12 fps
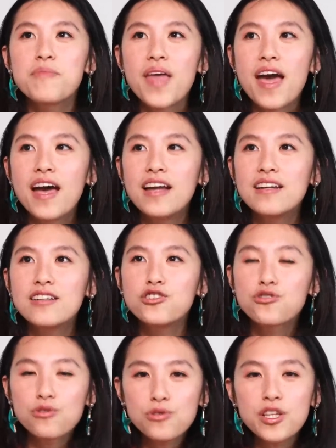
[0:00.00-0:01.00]
and
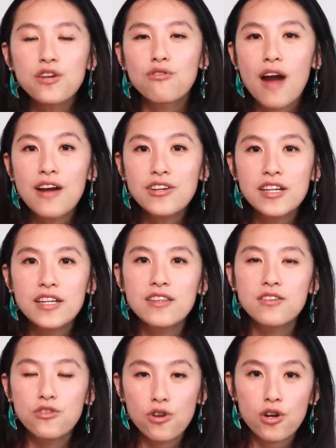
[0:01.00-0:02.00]
truly grounded
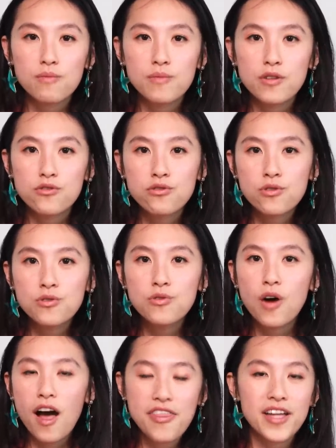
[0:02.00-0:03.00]
in your true
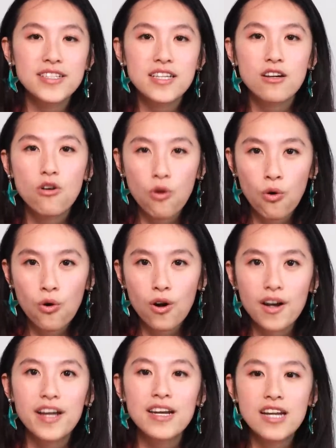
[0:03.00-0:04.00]
authentic
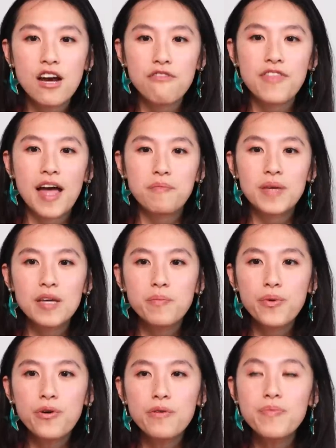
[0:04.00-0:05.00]
core enough that
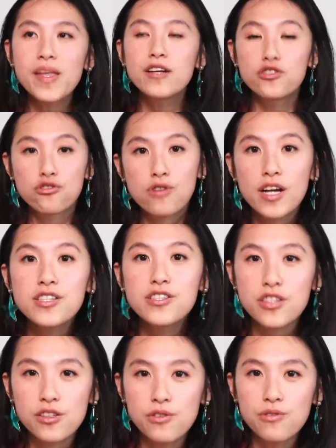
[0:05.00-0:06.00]
people trust
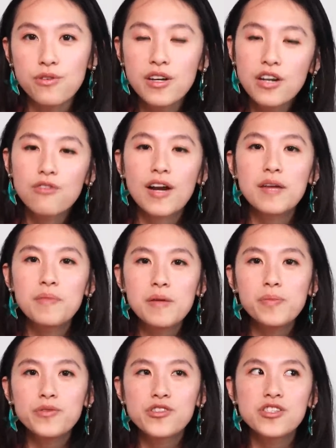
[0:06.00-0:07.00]
you. Right?
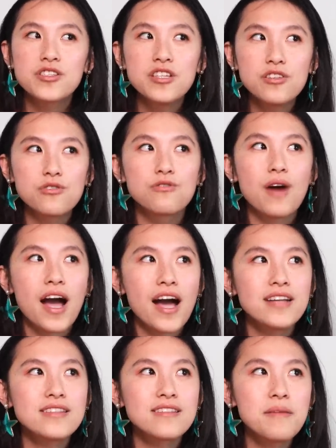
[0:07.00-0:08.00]
People see you
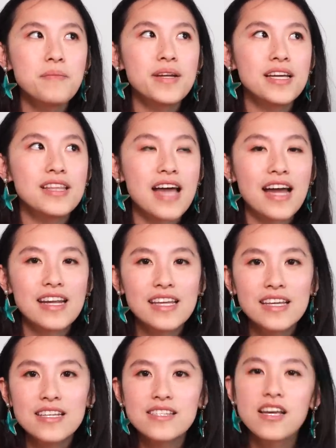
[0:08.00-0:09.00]
as somebody that
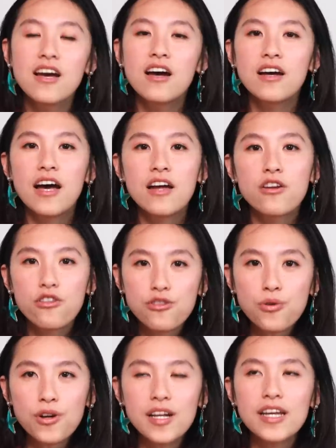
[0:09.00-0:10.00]
is an
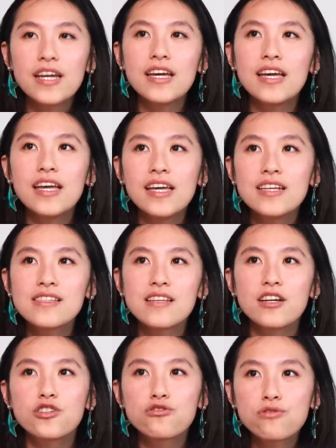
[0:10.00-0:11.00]
authority, is
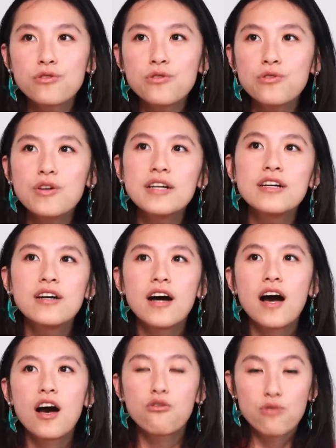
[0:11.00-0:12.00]
a true,
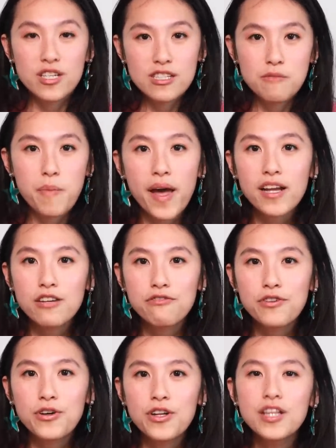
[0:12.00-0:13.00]
uh,
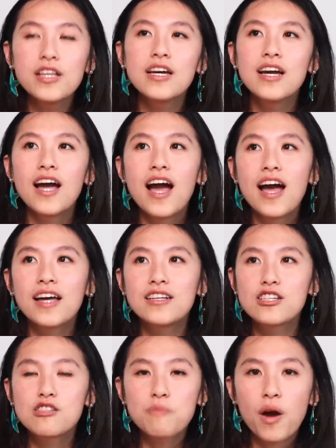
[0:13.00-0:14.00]
respectful,
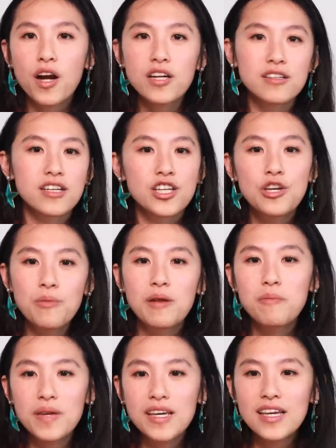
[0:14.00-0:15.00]
and smart
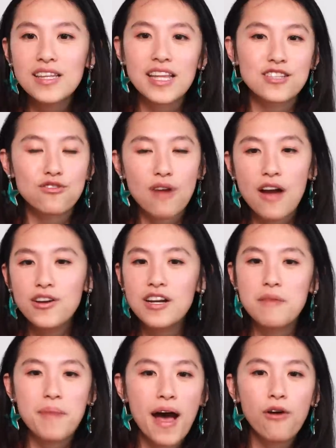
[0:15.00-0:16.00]
human being that's grounded
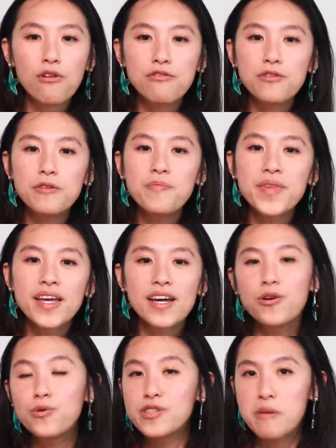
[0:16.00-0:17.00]
and powerful,
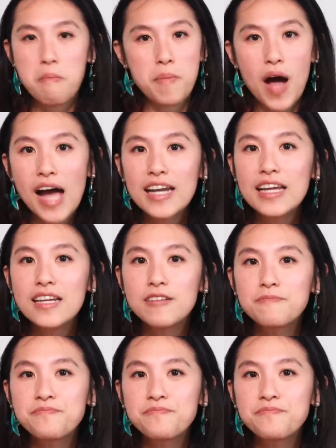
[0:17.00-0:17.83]
who's embodied,